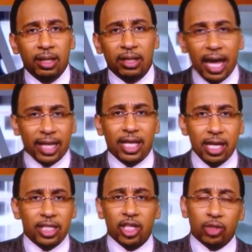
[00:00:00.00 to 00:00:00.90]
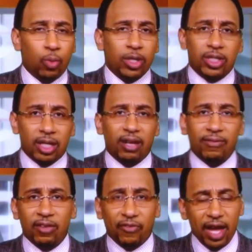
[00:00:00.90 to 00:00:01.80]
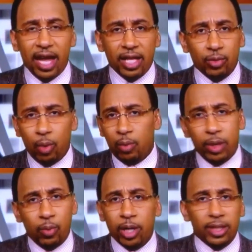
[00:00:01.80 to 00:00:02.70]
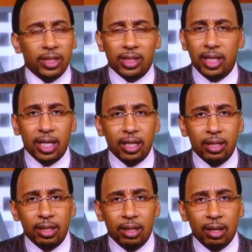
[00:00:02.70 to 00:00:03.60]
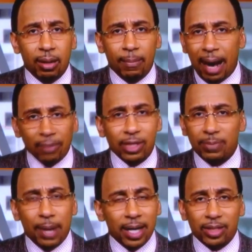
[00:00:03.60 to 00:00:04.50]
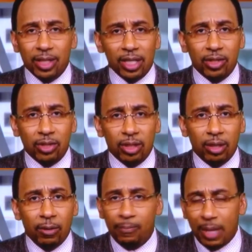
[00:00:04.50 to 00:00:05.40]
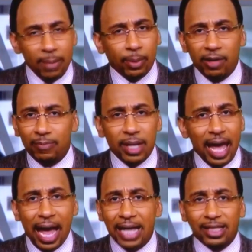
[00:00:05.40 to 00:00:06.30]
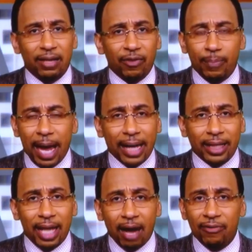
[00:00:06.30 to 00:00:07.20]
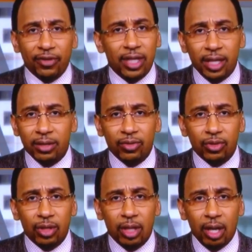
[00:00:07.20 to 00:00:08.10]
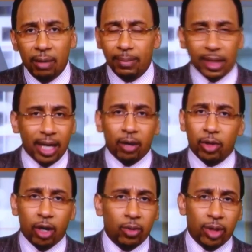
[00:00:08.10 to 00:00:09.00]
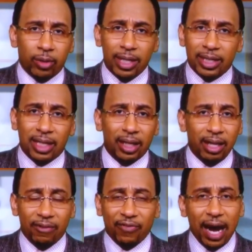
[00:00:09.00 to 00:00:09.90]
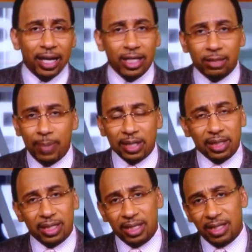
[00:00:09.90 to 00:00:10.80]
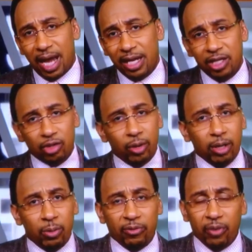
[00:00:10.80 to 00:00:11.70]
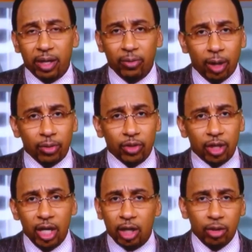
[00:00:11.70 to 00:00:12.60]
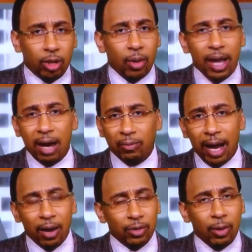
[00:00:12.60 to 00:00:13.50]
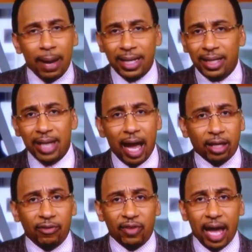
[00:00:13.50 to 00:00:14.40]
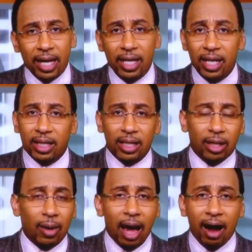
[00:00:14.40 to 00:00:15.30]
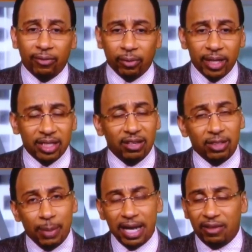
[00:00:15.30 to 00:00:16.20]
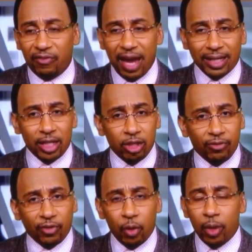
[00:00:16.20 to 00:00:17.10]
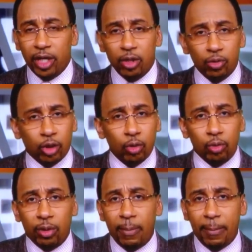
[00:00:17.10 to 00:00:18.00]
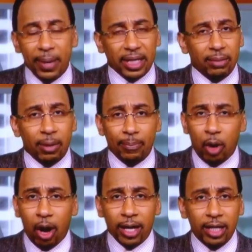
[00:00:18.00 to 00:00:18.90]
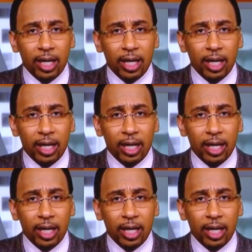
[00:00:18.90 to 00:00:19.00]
that he just wants to give the fans what we want to see. My response is, people have been asking for Pacquiao for years. Miguel Cotto is an elite fighter, especially since now he's training with Freddie Roach. You go that route, nobody can knock you for that. Canelo Alvarez, despite the fact that you're Floyd and you schooled him and picked him apart,